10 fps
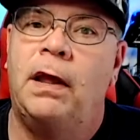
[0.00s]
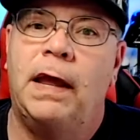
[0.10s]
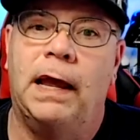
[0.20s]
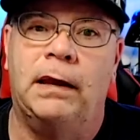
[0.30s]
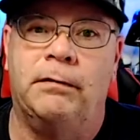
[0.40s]

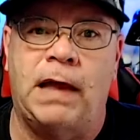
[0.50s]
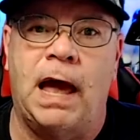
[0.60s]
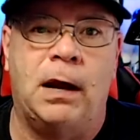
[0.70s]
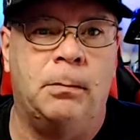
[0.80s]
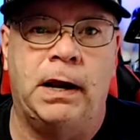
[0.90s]
and I've
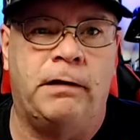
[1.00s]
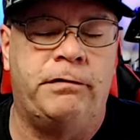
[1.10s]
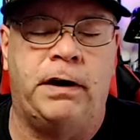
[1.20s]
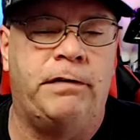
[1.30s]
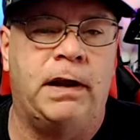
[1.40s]
got them and I
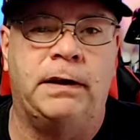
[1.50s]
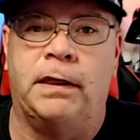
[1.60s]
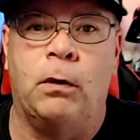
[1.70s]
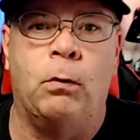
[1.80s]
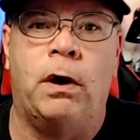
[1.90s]
verified that
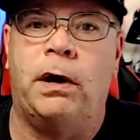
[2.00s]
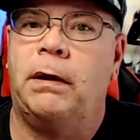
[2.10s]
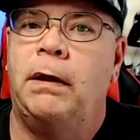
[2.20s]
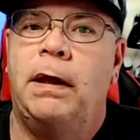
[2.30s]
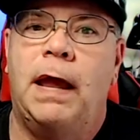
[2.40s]
they work,
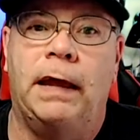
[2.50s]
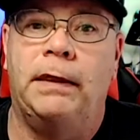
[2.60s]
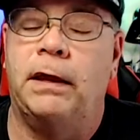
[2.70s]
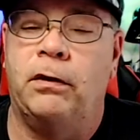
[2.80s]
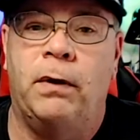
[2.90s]
and
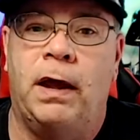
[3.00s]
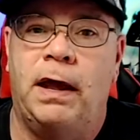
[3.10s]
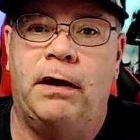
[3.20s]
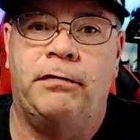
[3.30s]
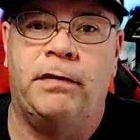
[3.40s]
they do
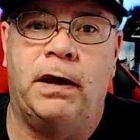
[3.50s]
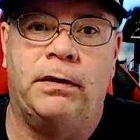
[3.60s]
have the